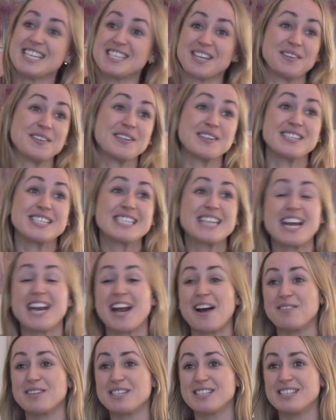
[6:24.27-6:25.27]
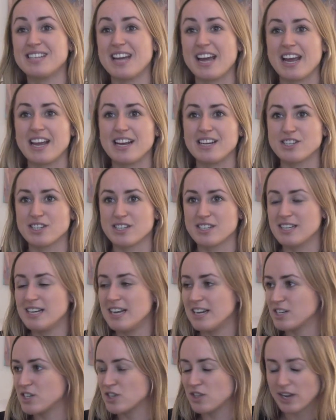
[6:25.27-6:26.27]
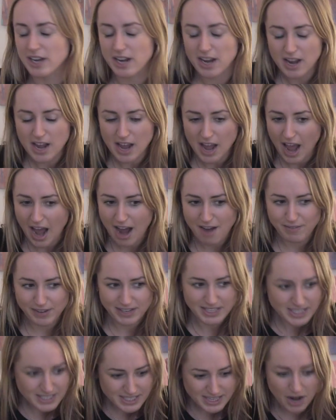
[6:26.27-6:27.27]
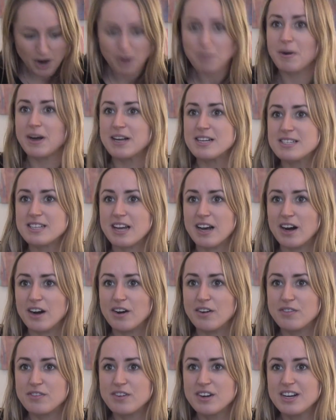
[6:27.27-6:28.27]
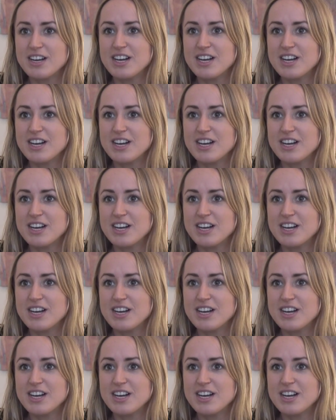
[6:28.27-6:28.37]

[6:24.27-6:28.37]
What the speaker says: sometimes 10 hours a day, just literally having to tell myself